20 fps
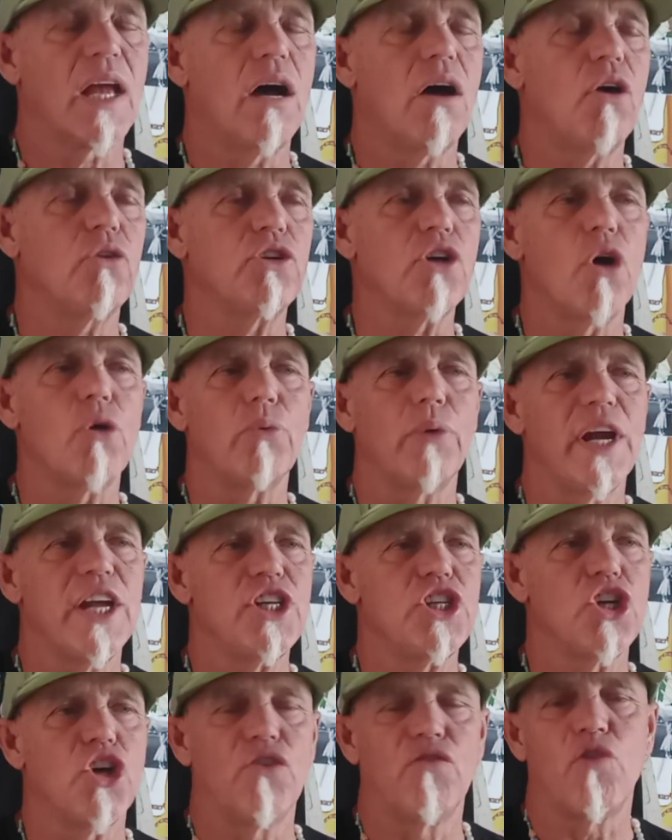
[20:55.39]
Oh, don't
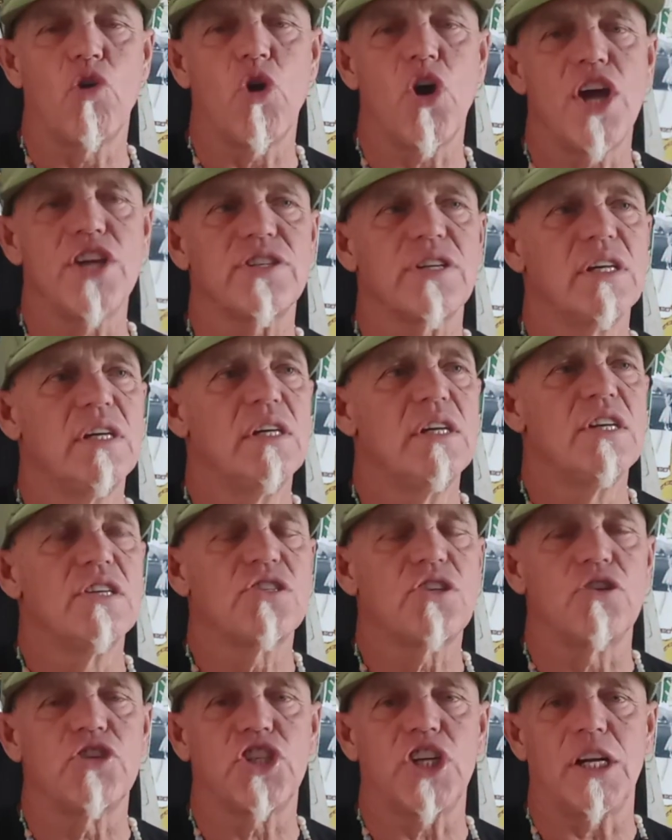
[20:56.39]
raise your voice.
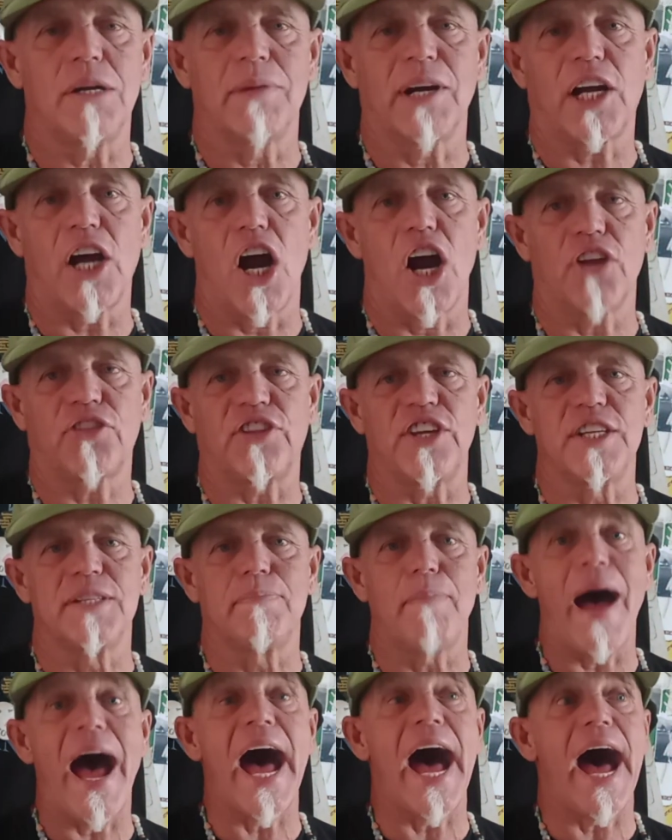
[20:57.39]
So Gina McCarthy's
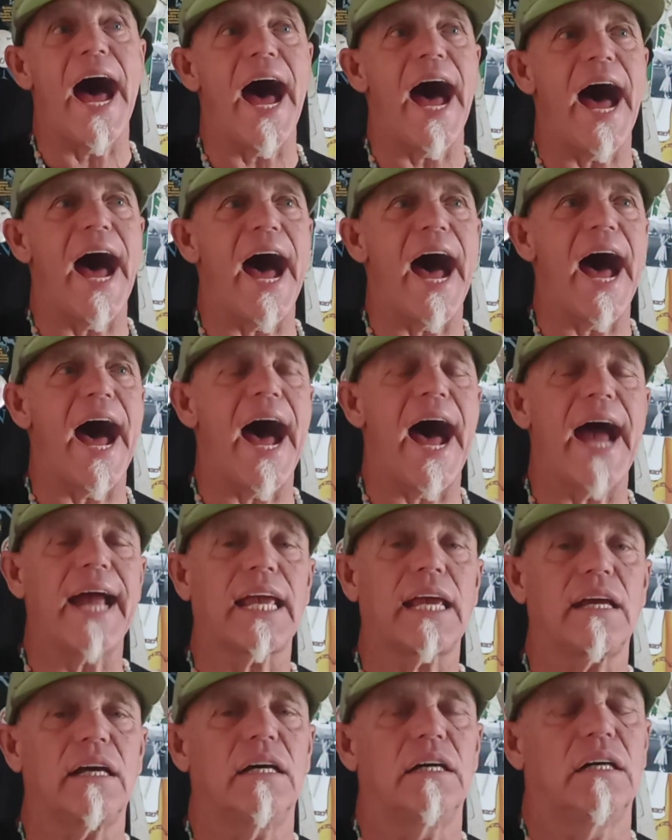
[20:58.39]

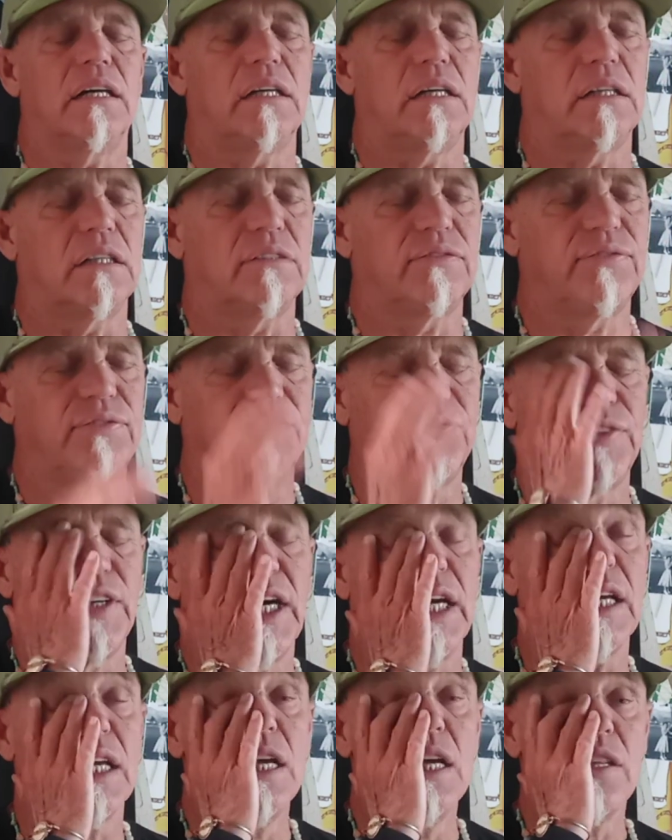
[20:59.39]
back. Oh,
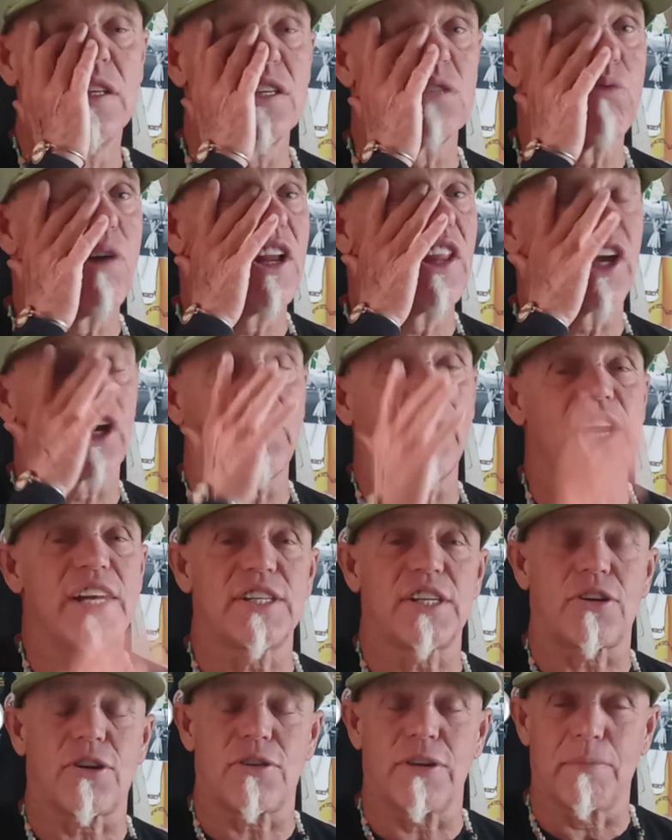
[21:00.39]
fuck. This is one of the
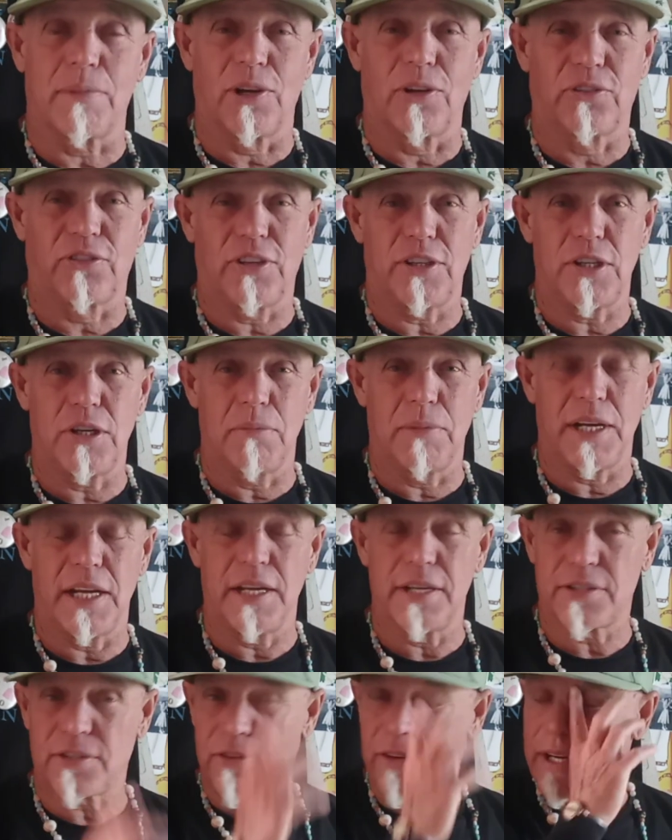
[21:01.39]
greatest criminals in human
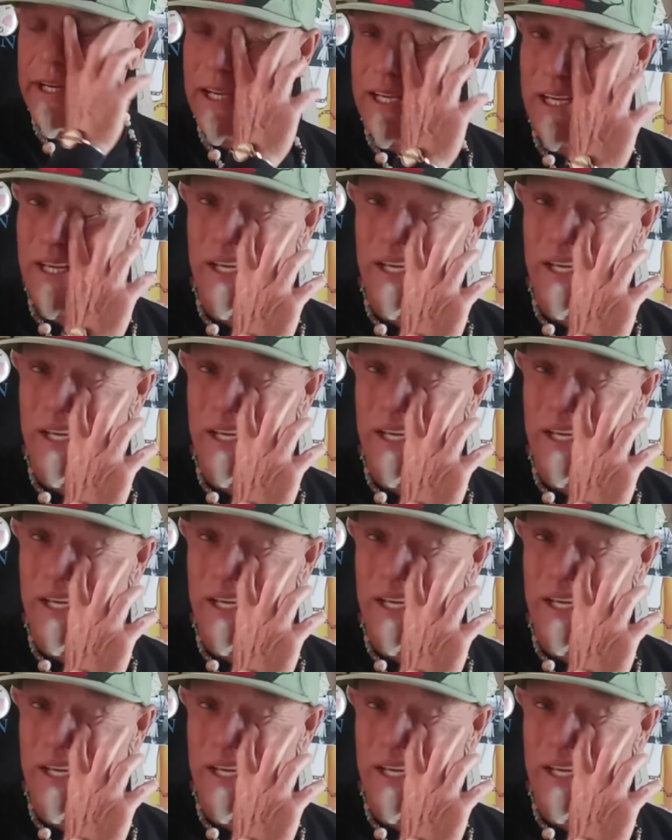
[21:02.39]
history.